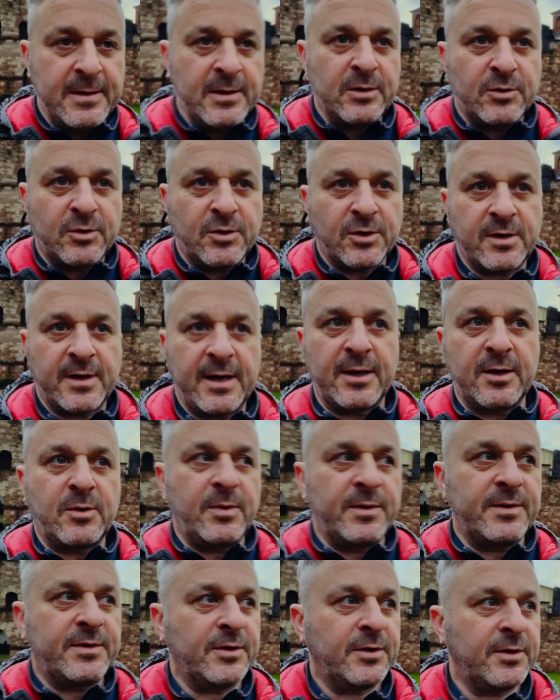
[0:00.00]
Good luck
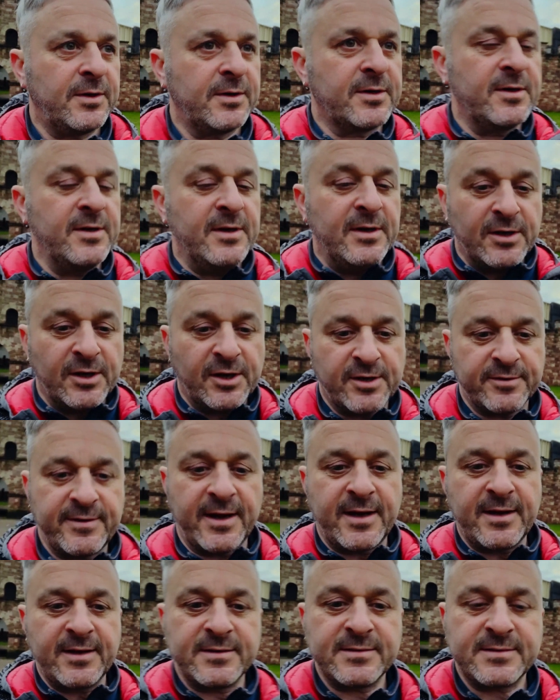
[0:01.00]
with your
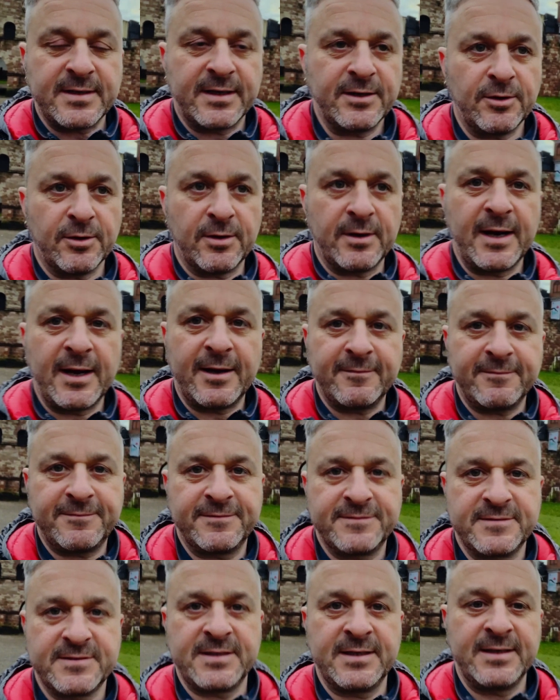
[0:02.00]
careers, your
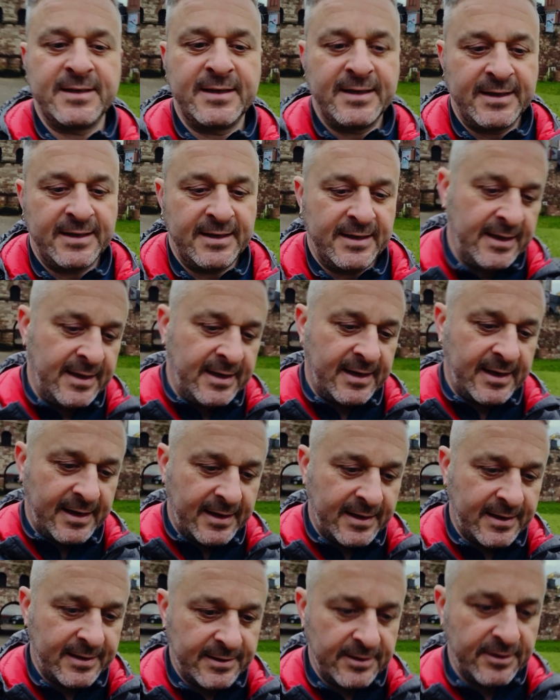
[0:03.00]
loves,
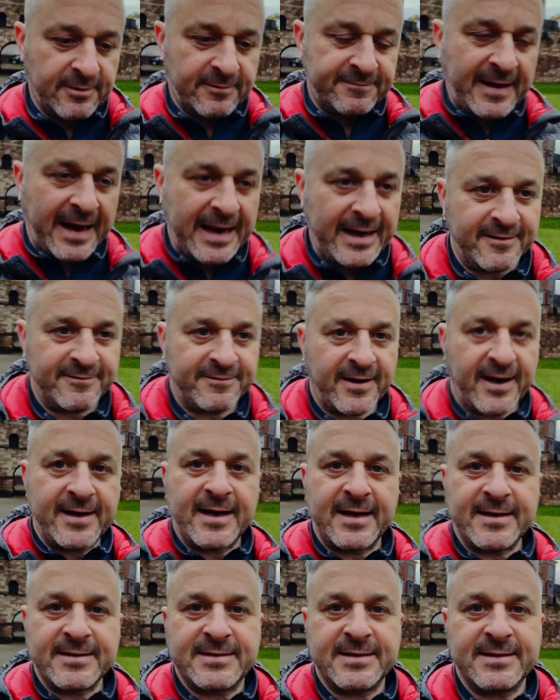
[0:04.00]
your
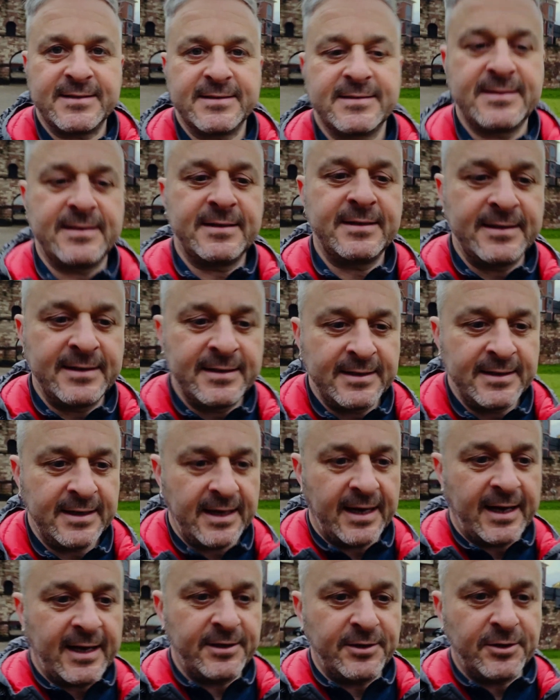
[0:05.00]
finances
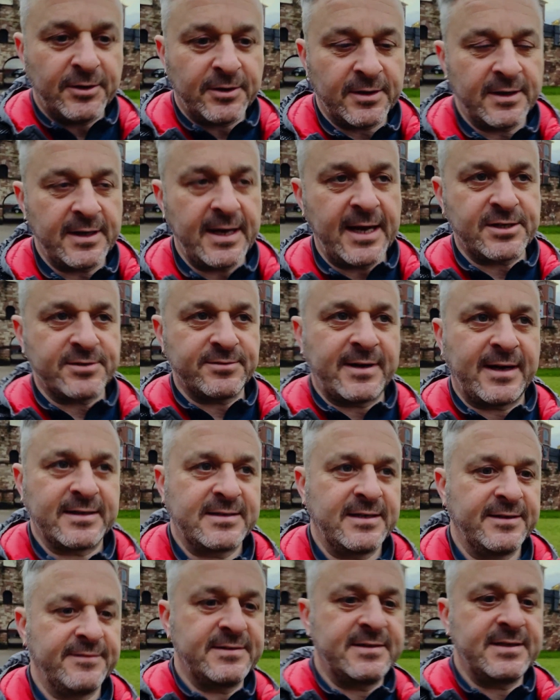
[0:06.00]
and your leisure
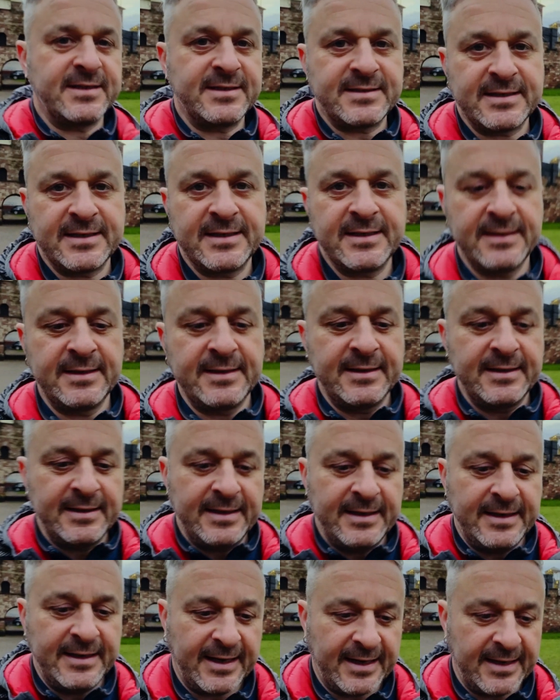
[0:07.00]
activities,
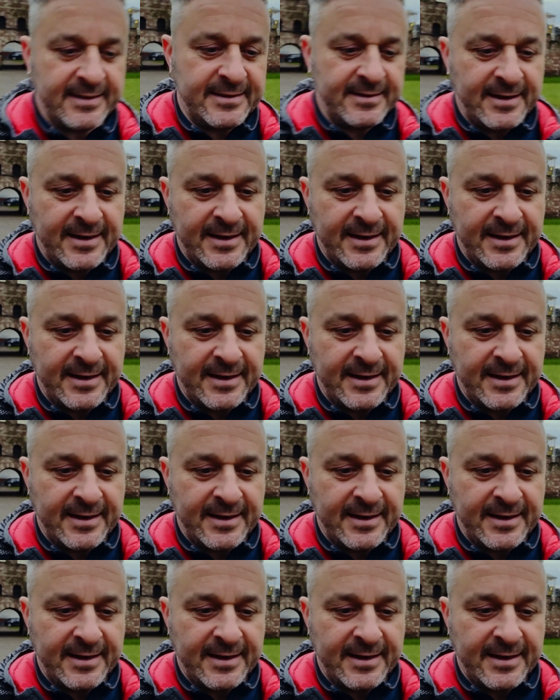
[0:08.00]
and